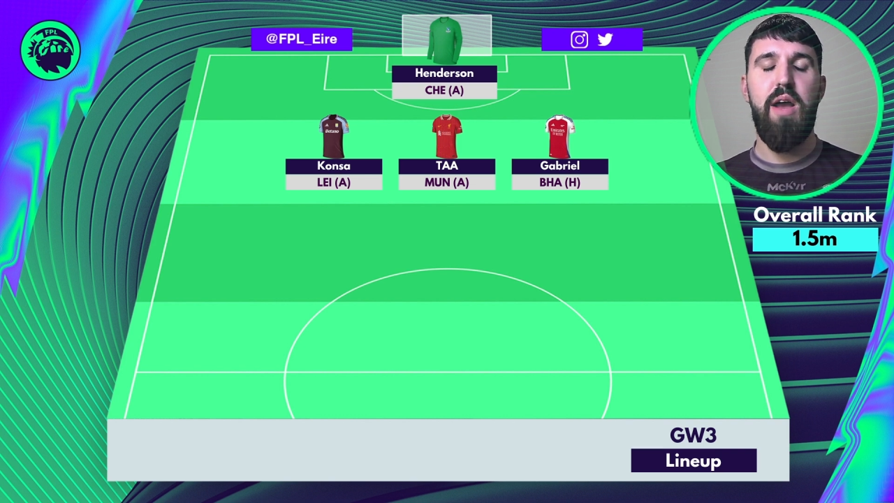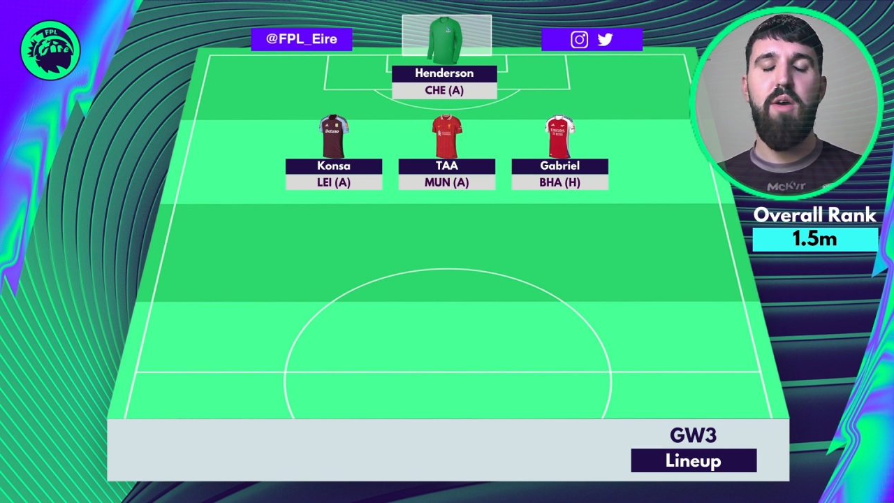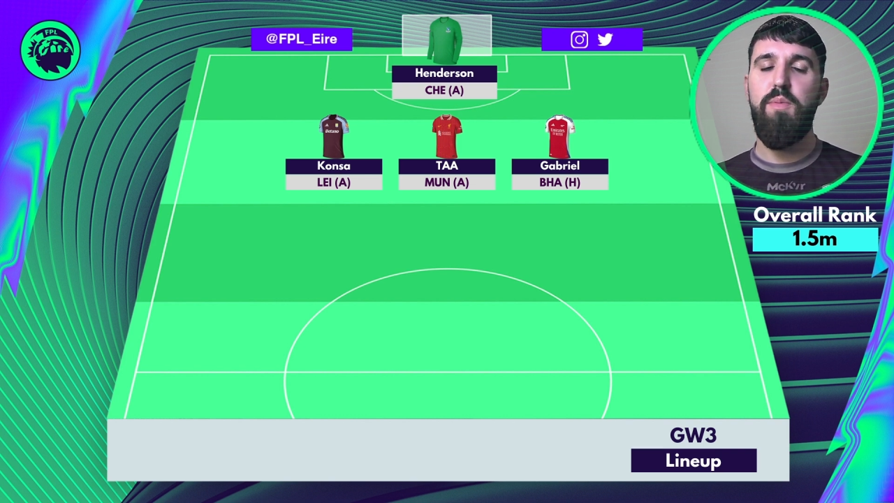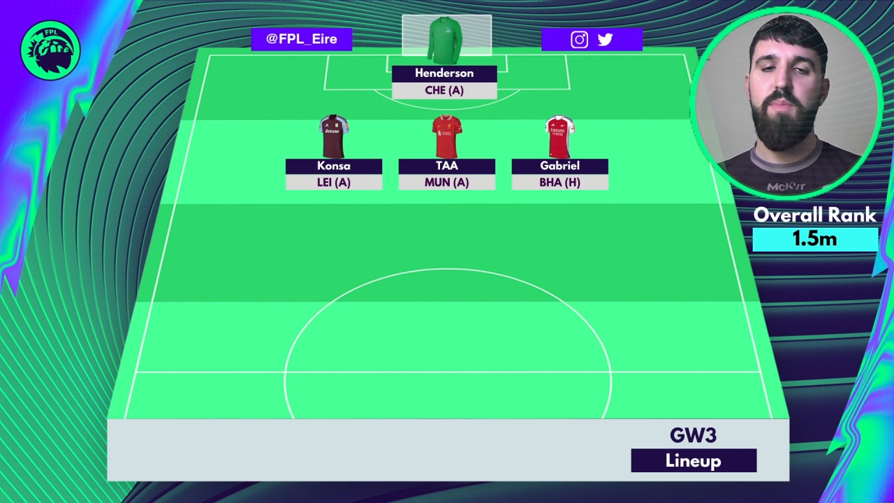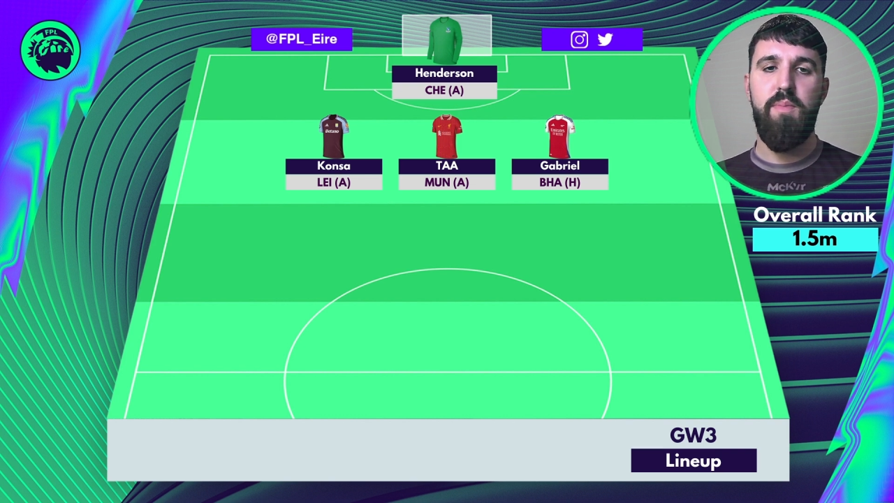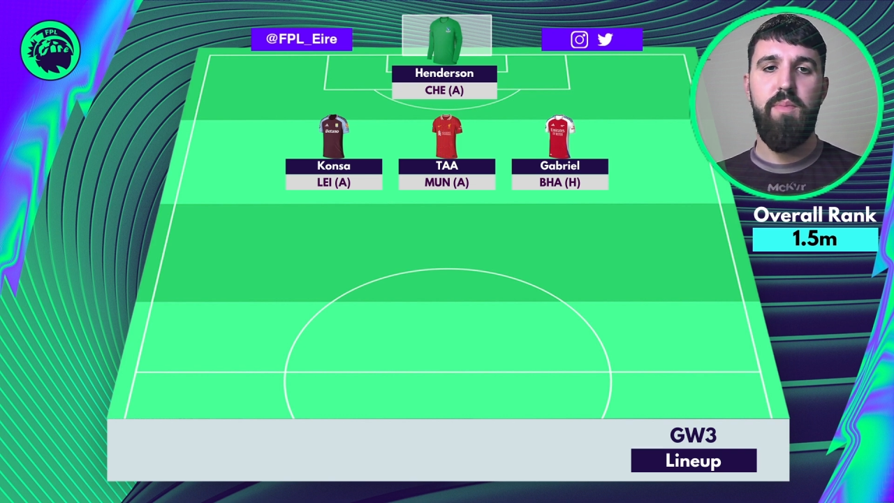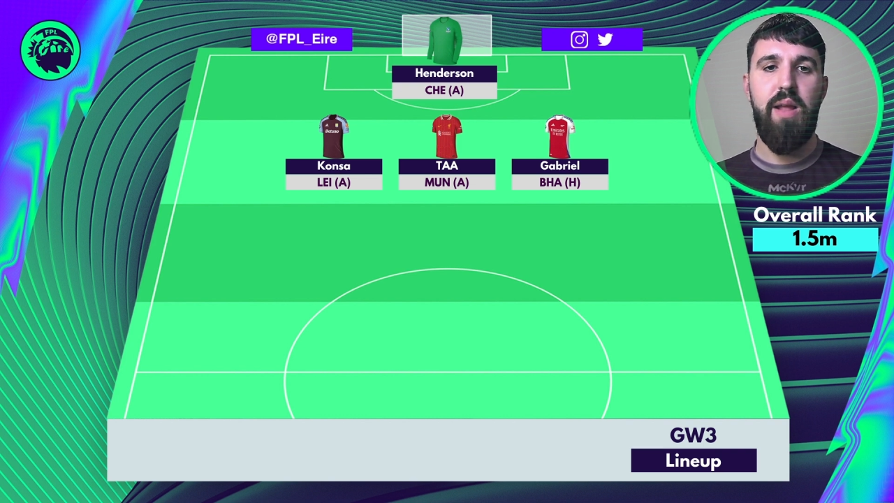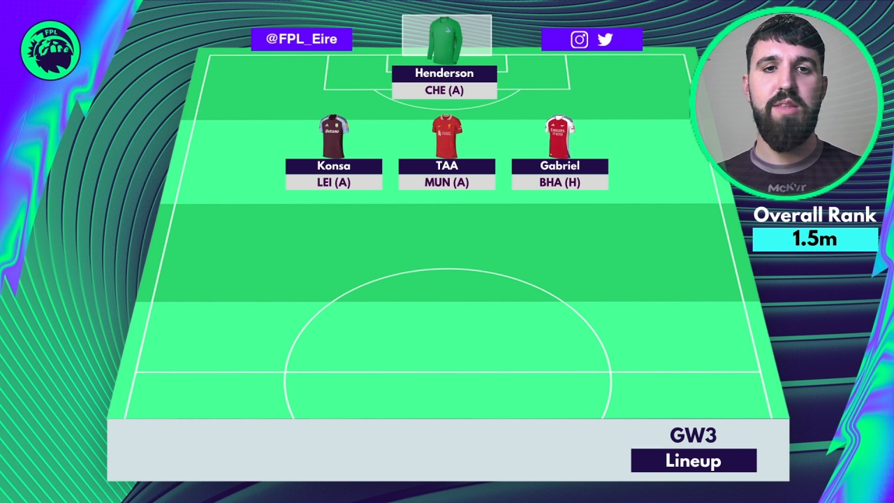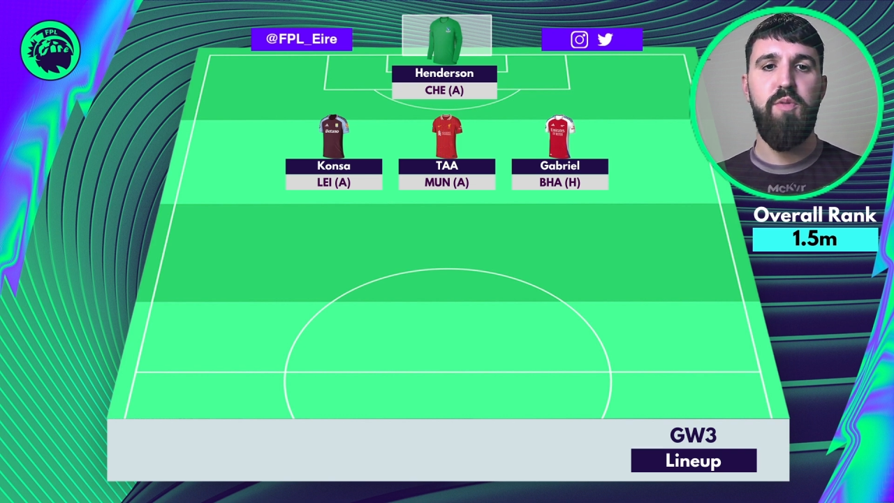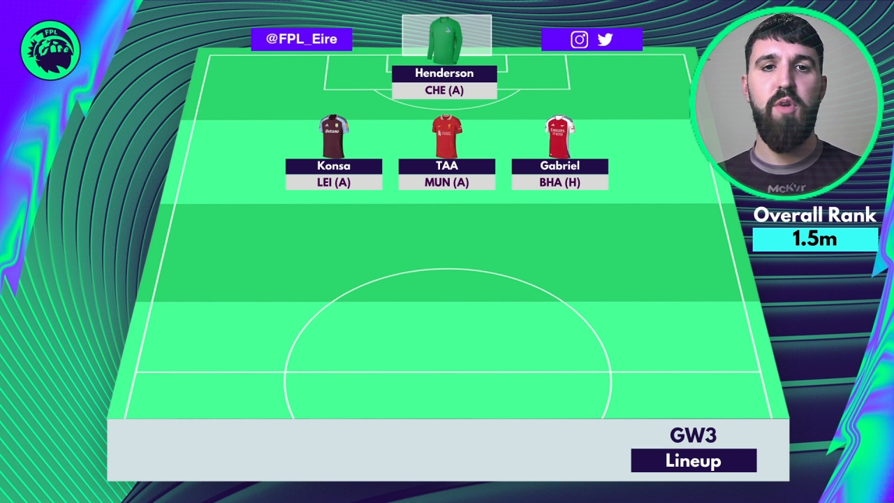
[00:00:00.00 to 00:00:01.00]
now.
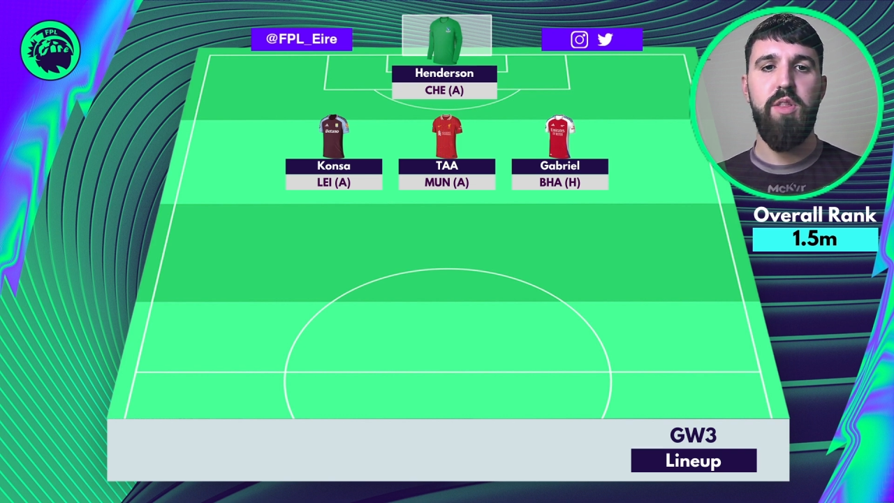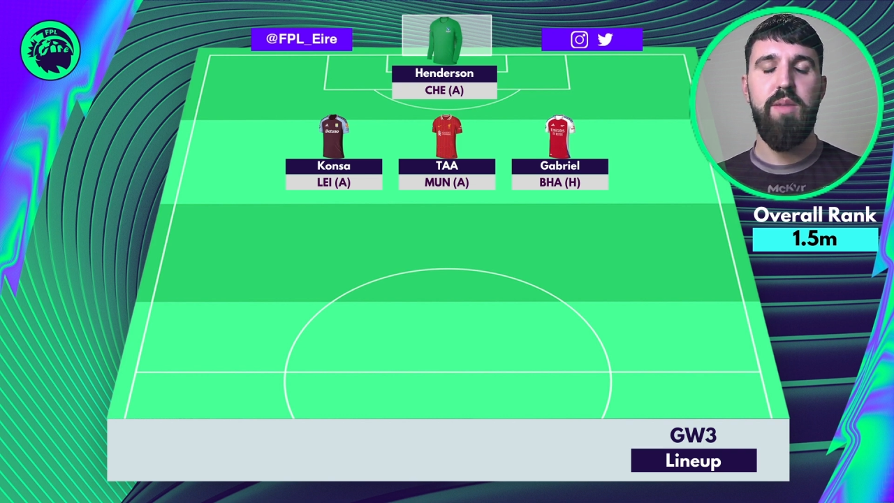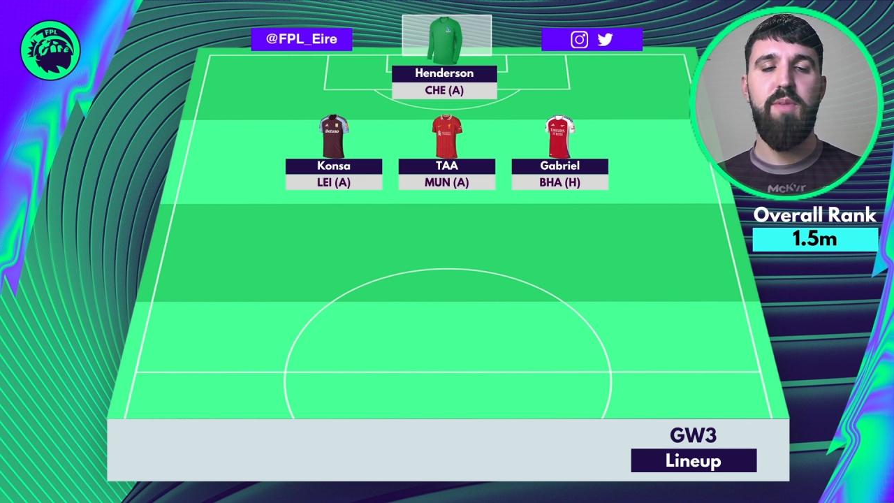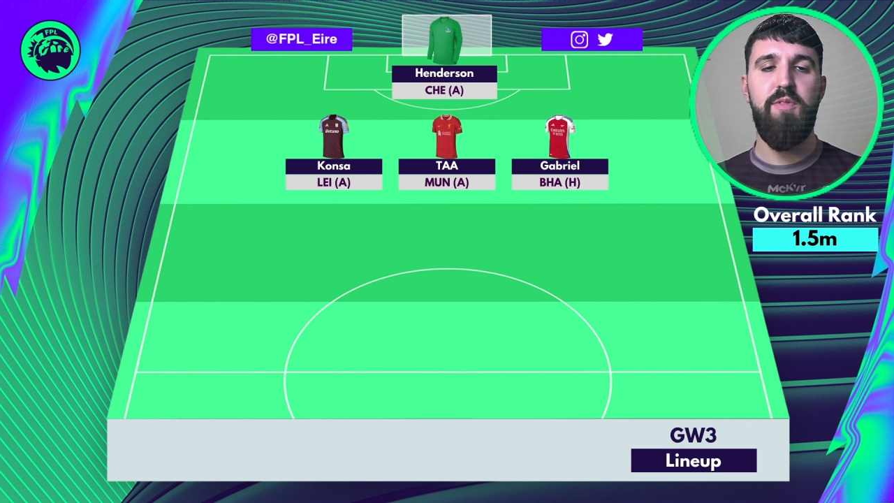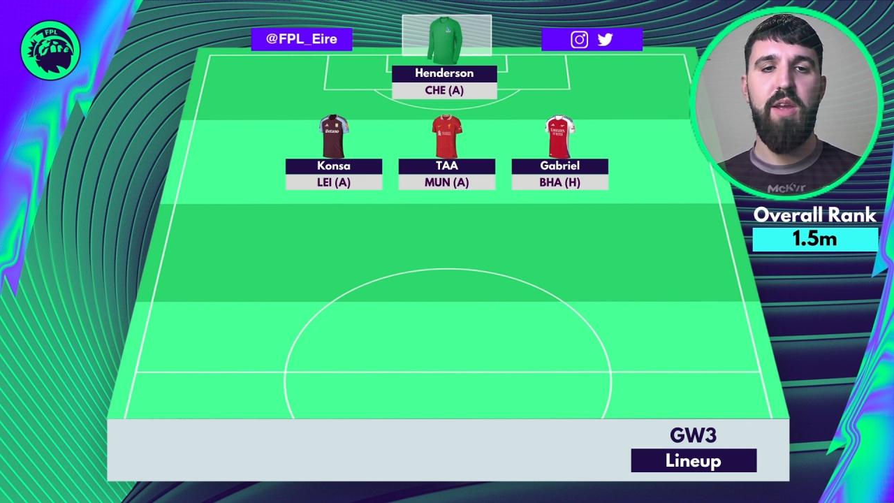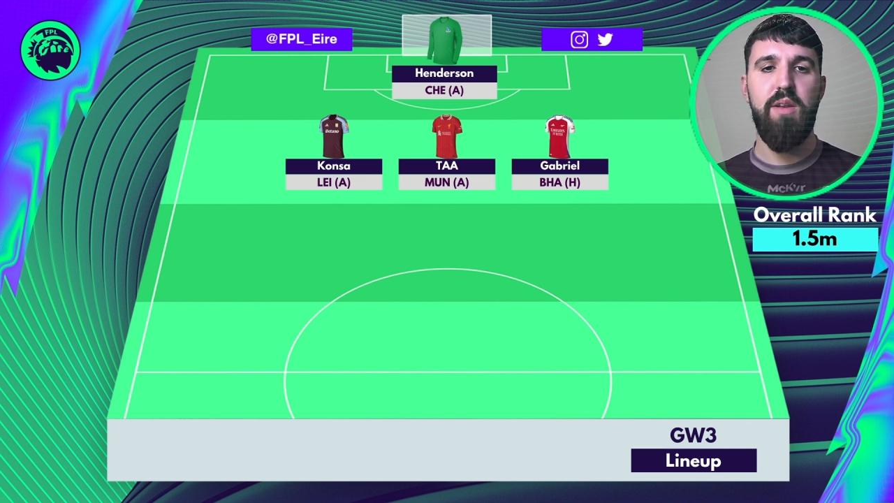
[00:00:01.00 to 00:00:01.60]
Let's move on to the midfield.